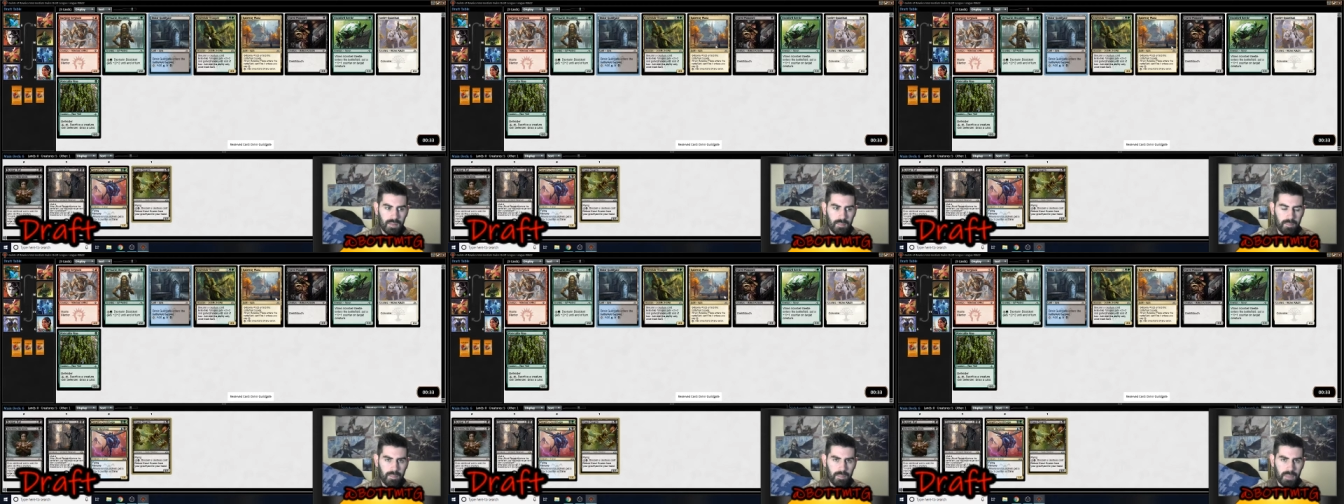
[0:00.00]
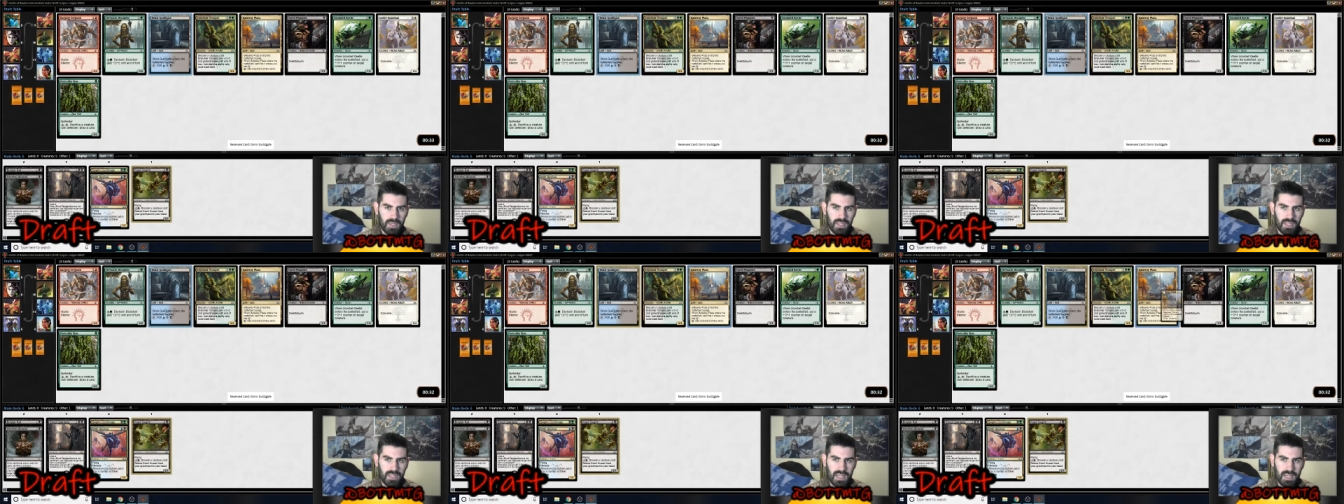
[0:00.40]
But the
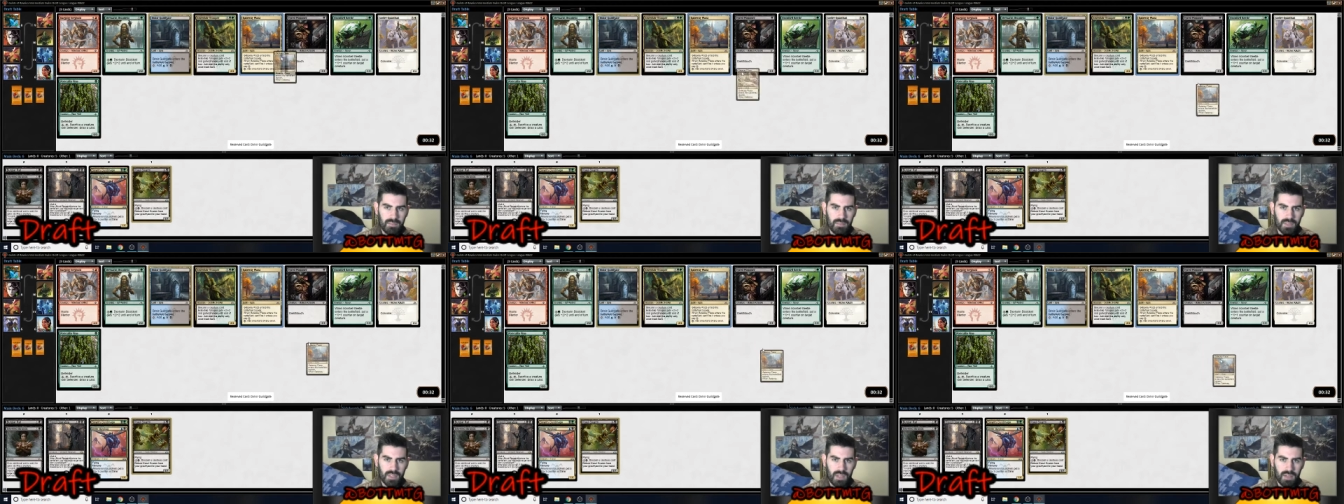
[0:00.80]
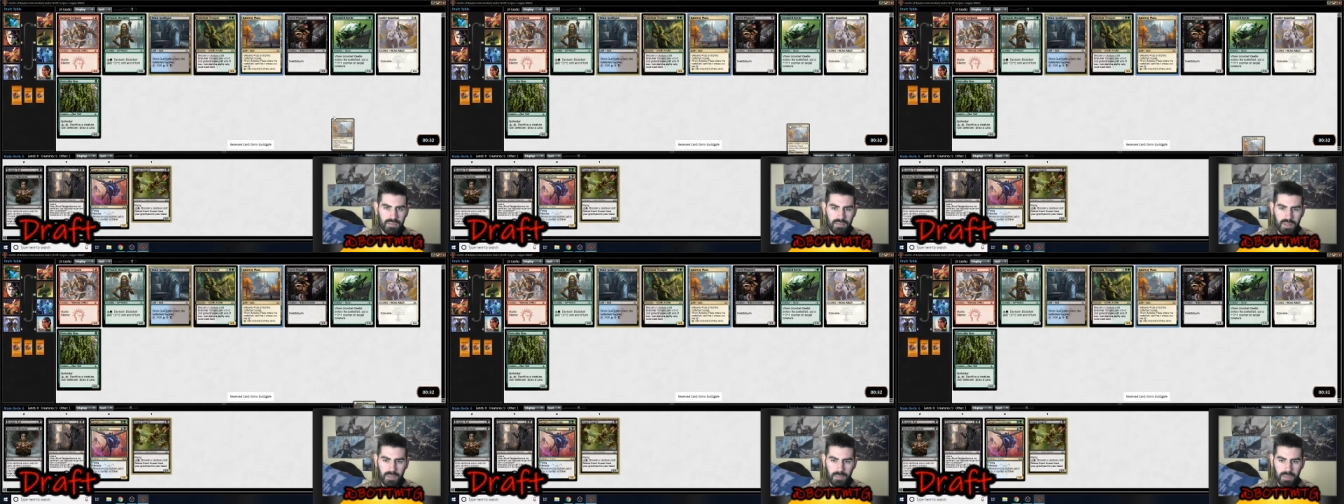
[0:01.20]
games I
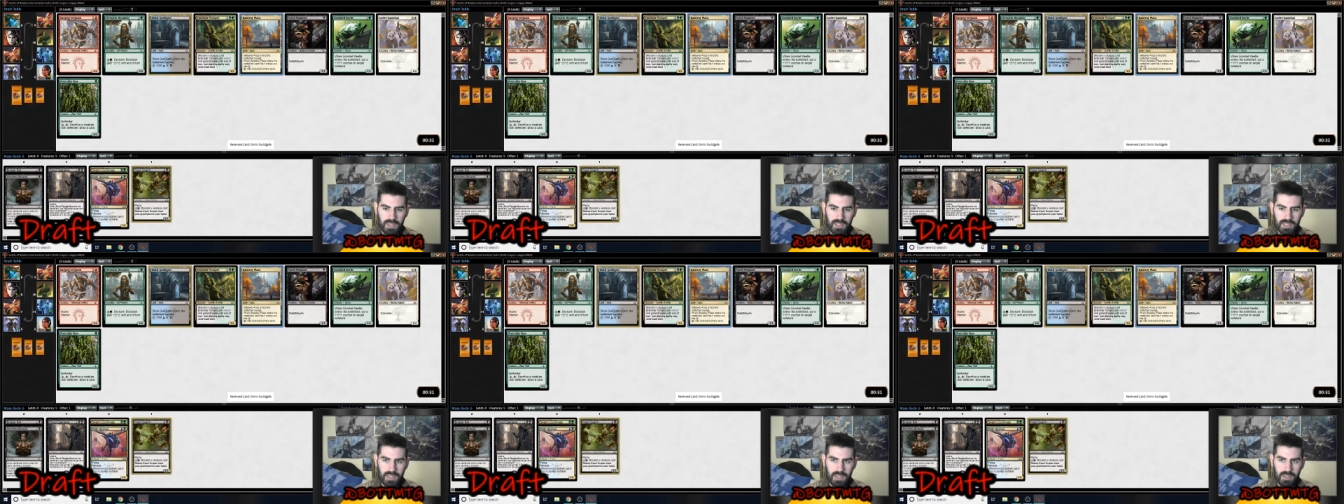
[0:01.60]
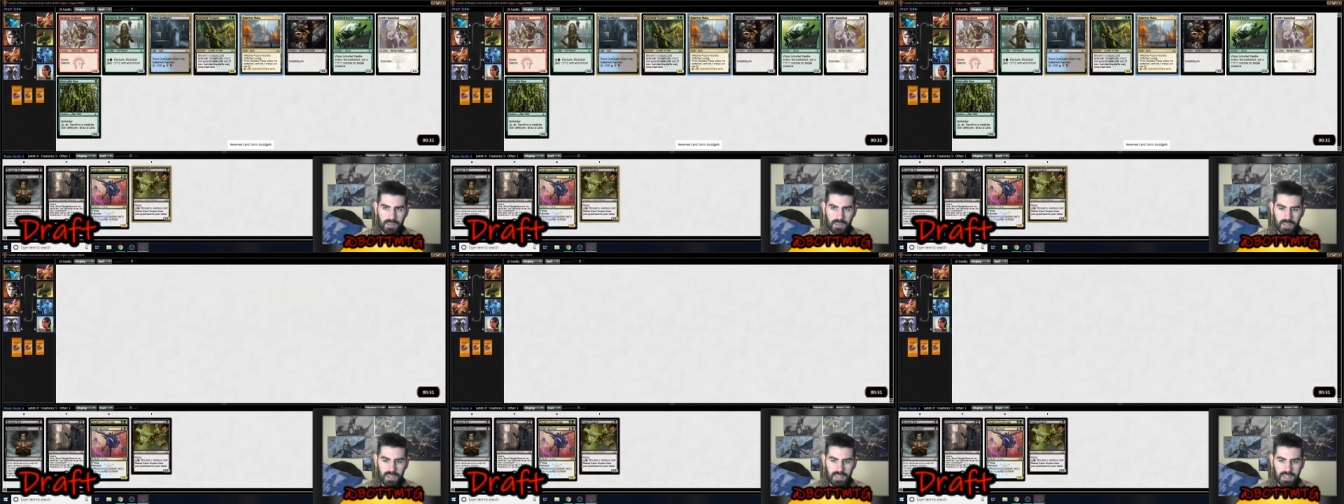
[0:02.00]
find are pretty slow,
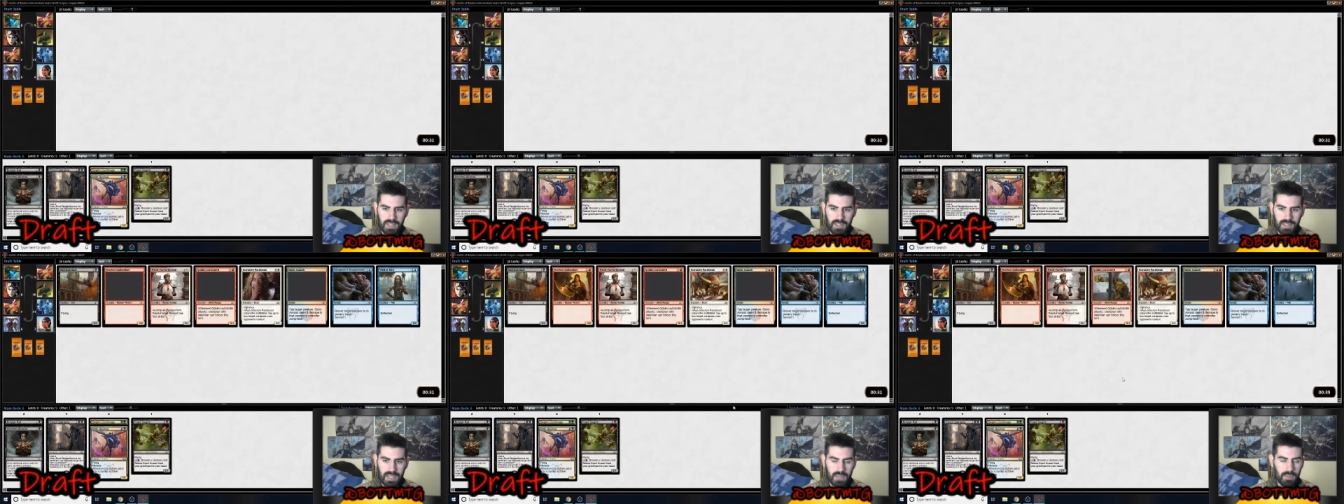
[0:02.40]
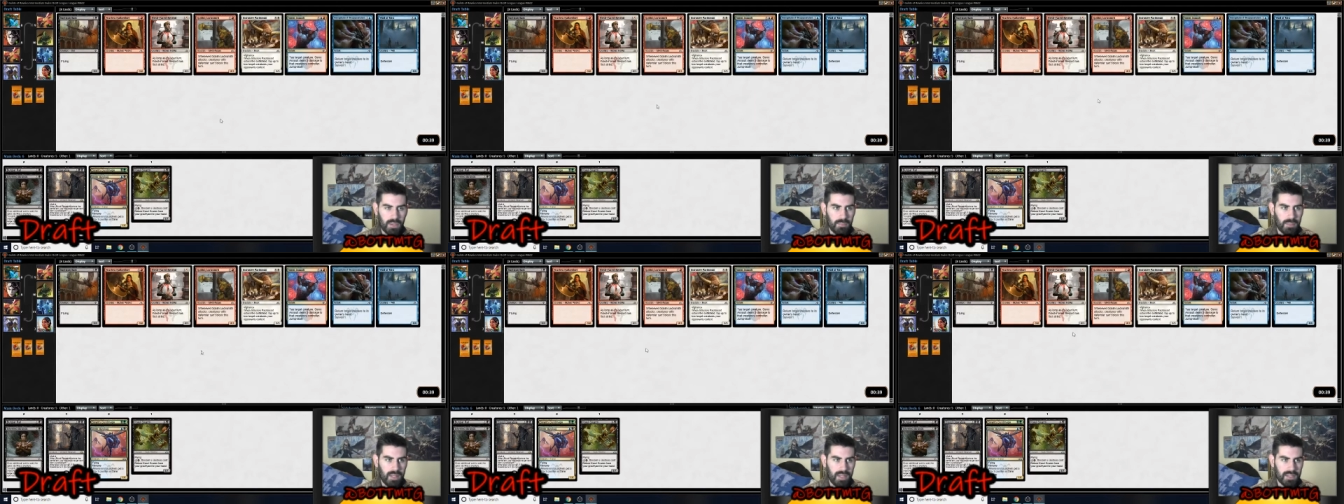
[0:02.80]
so I'll take a Gateway
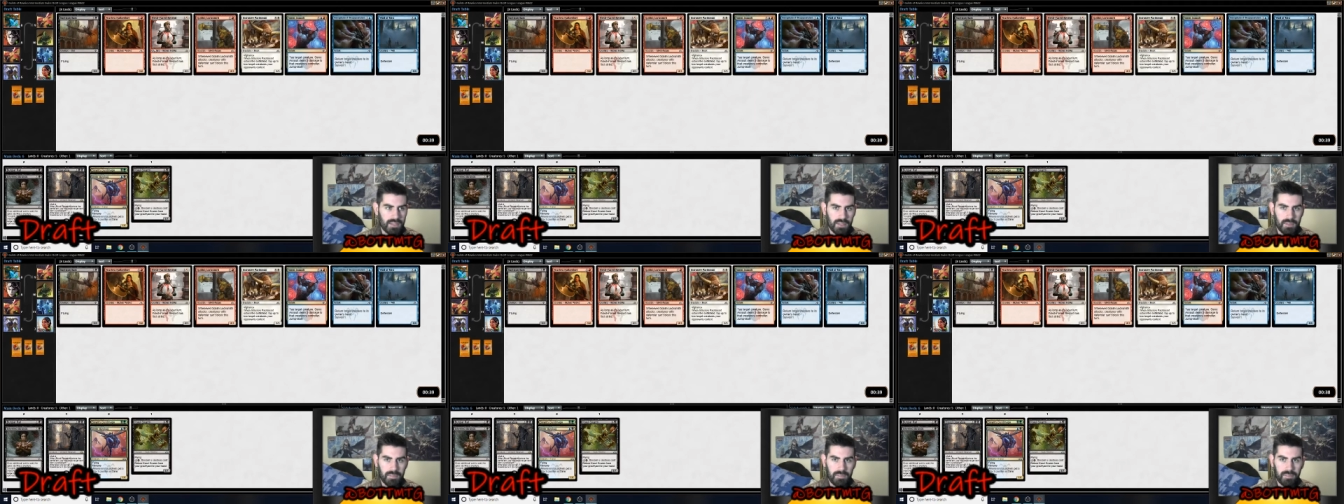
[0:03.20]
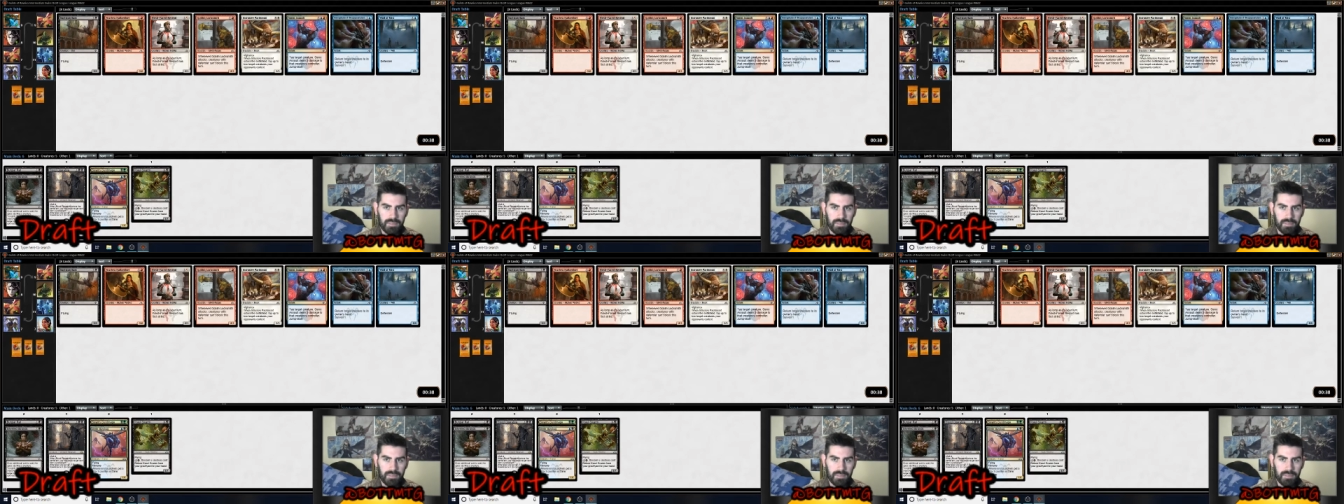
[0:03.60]
Plaza.